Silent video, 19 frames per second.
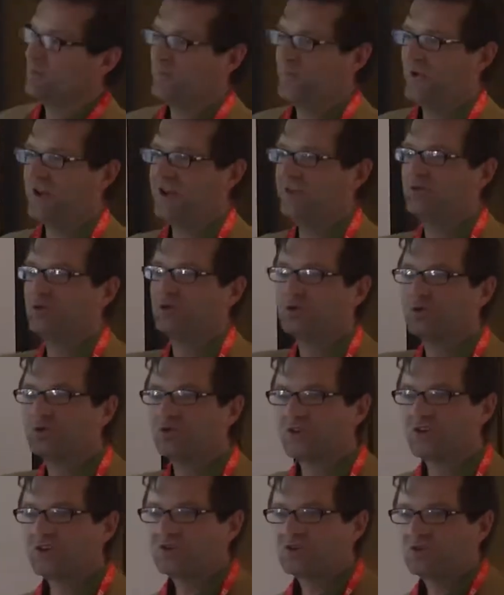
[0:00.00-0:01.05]
But if you do
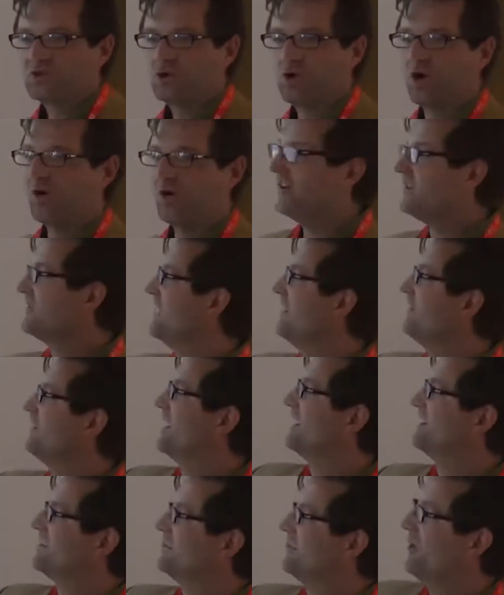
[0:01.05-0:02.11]
this, you always have
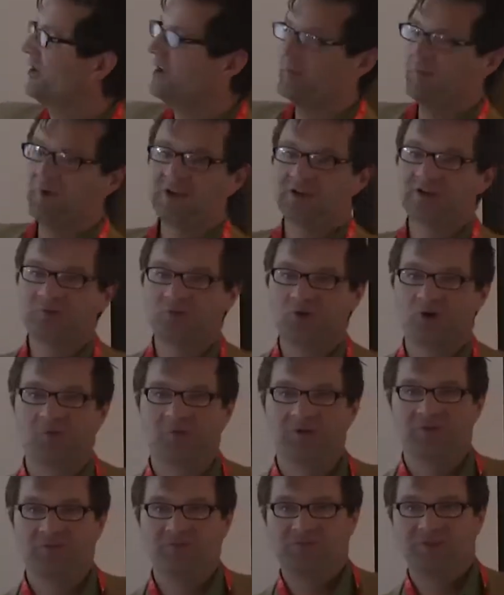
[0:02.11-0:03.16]
like the fundamental
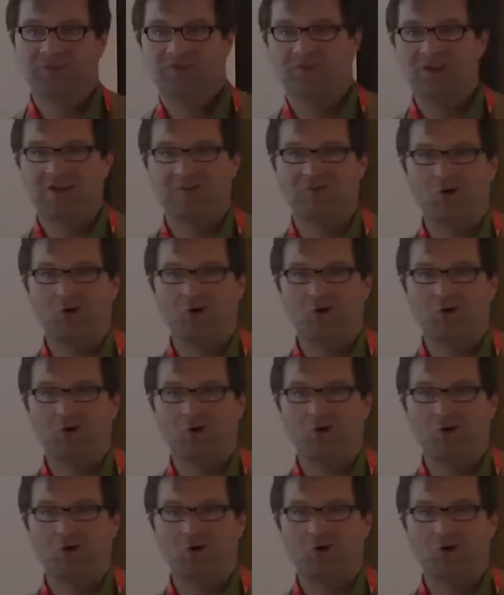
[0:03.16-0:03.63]
problem that we have